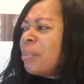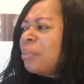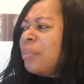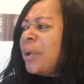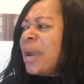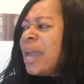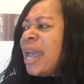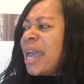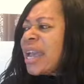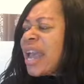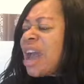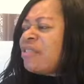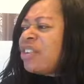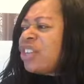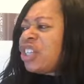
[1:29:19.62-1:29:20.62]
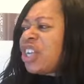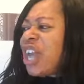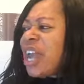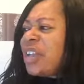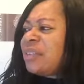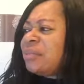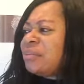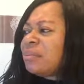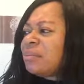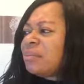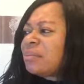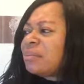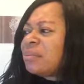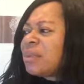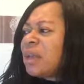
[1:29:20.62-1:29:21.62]
Break every chain.
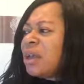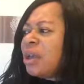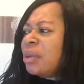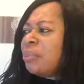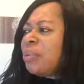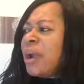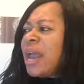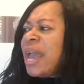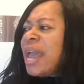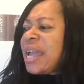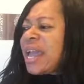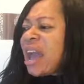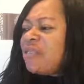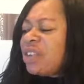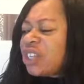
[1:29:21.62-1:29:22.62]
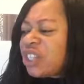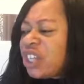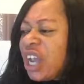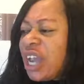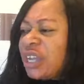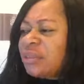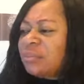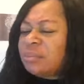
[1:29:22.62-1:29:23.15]
Break every chain.